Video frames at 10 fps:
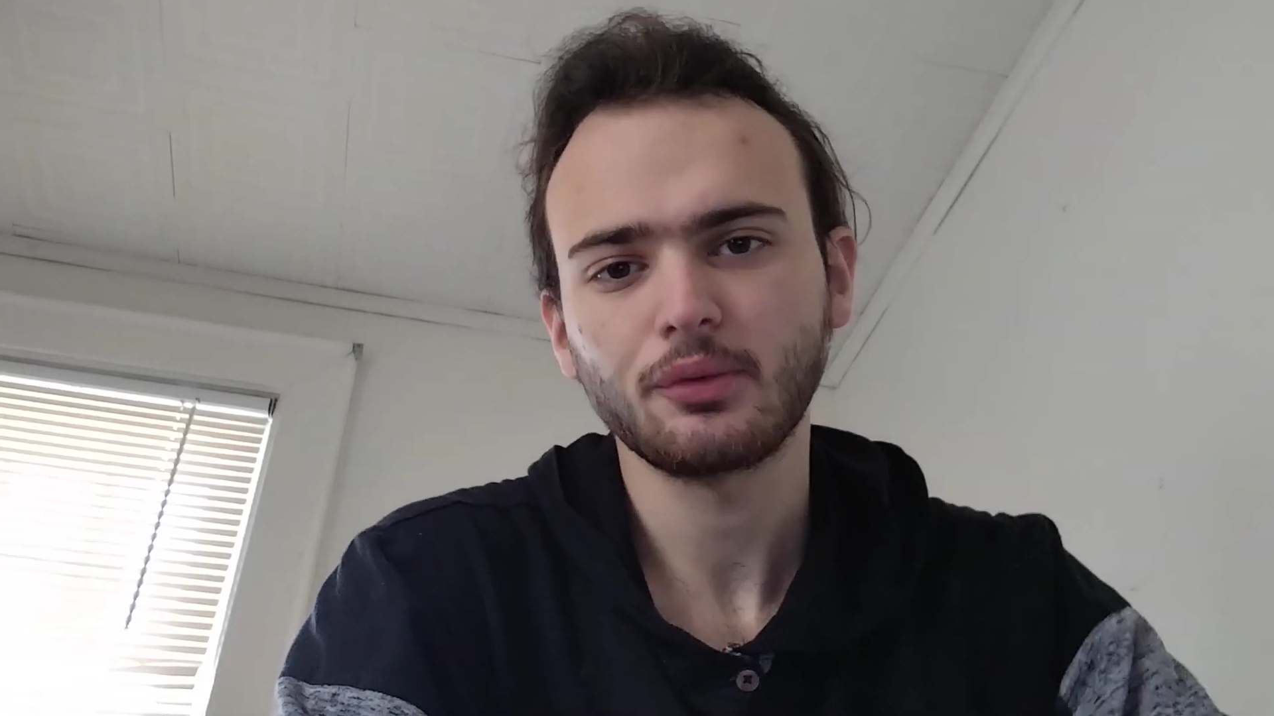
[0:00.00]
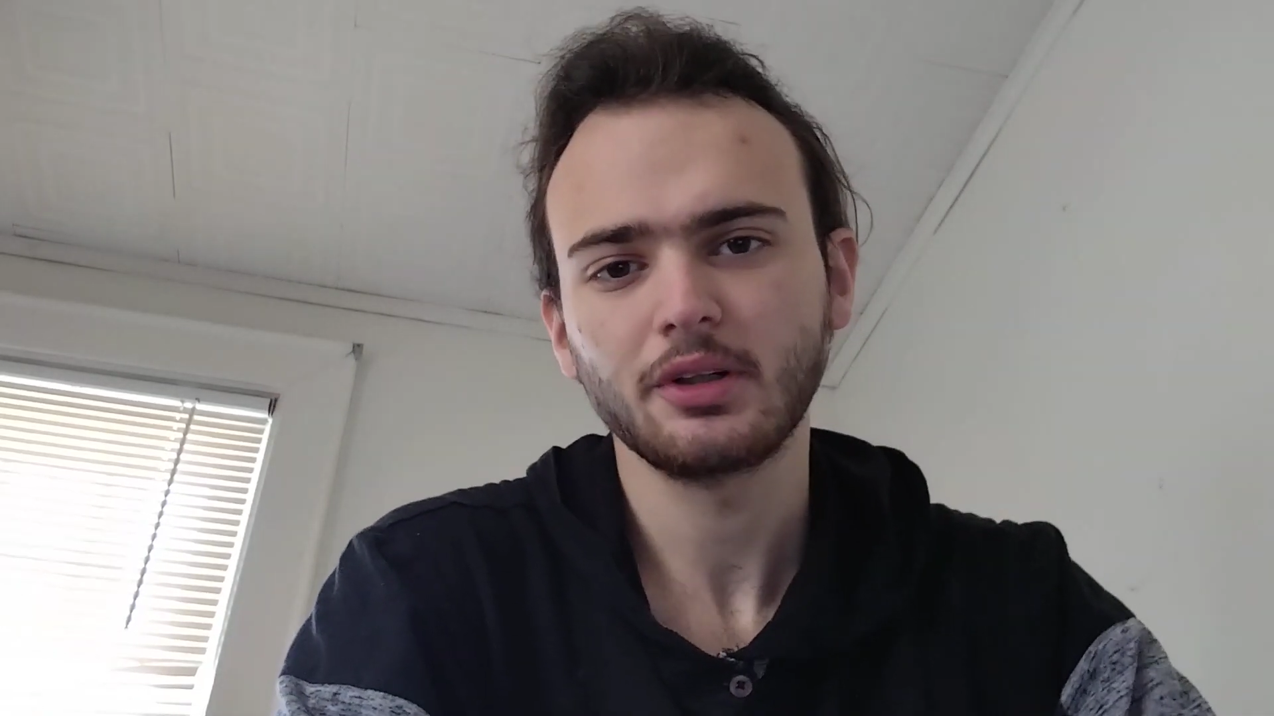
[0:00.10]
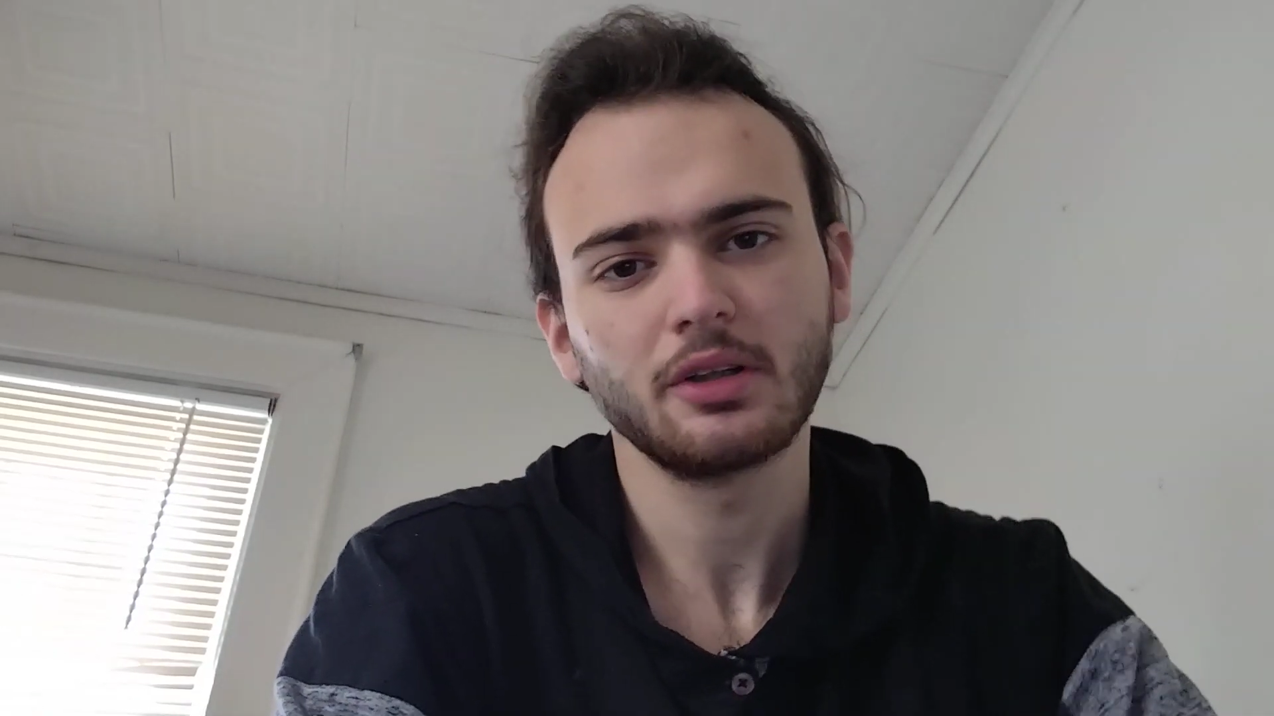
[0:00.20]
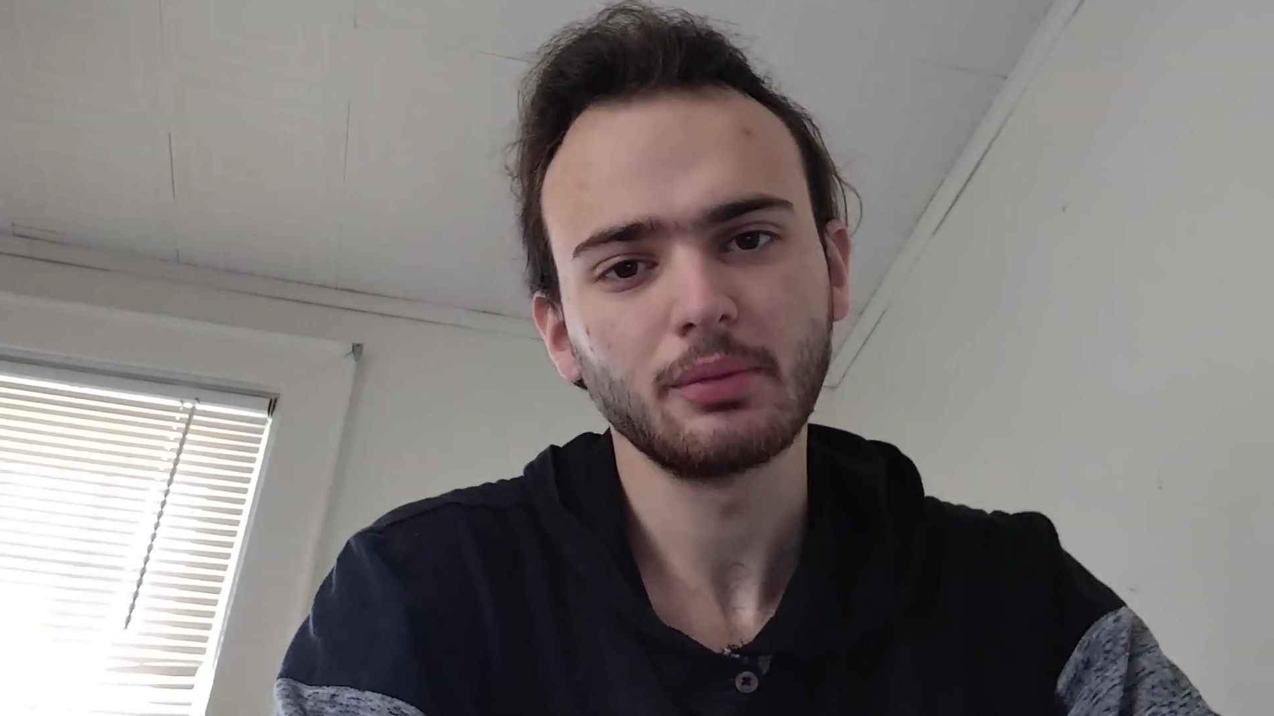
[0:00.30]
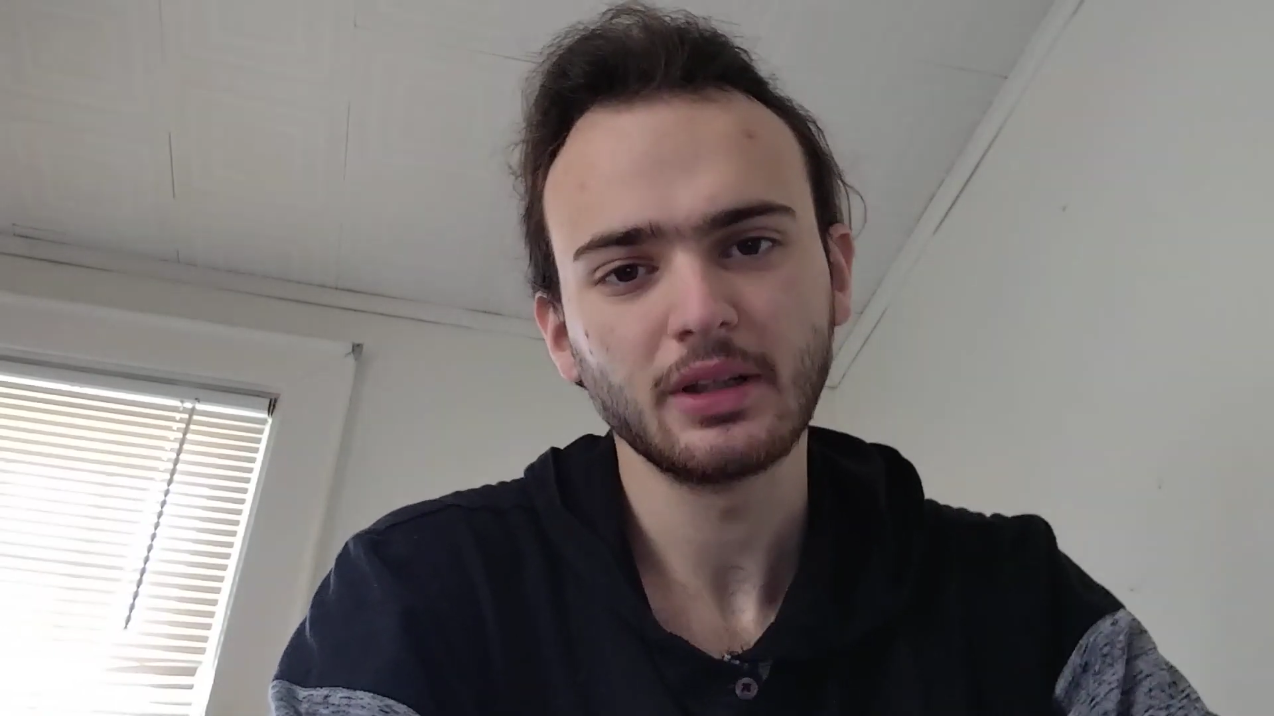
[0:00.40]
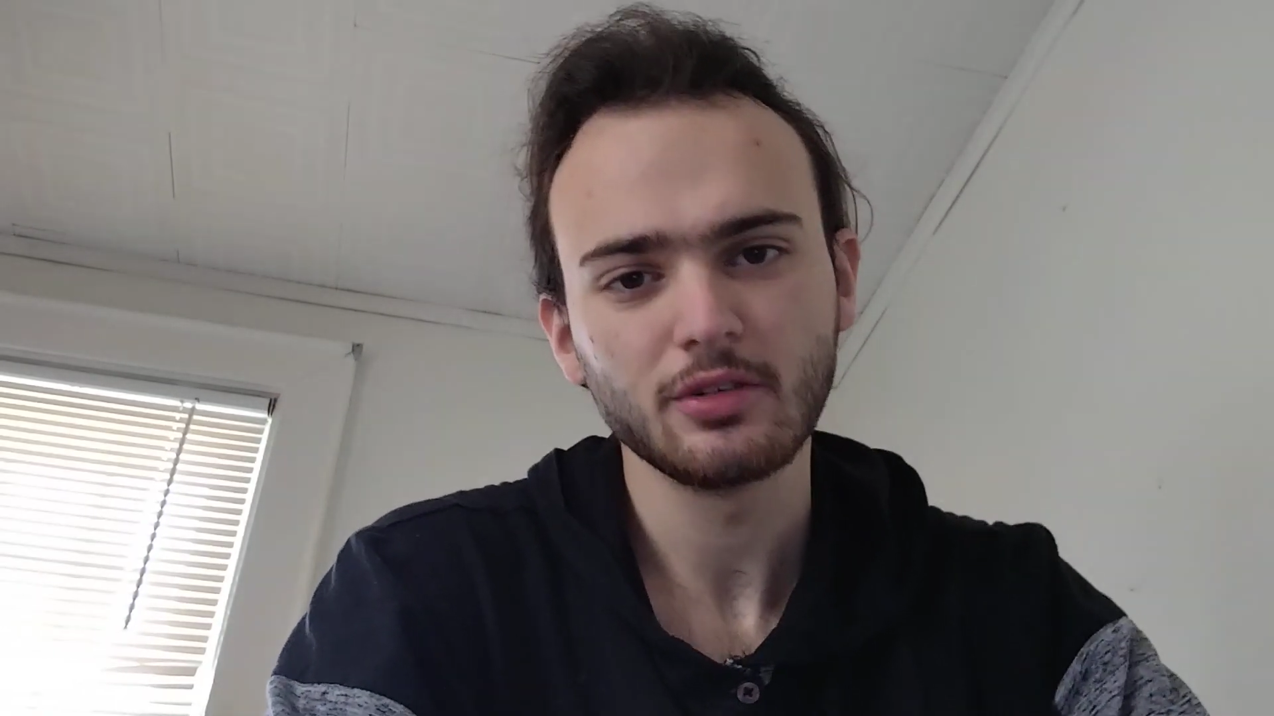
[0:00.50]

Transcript: 20 to be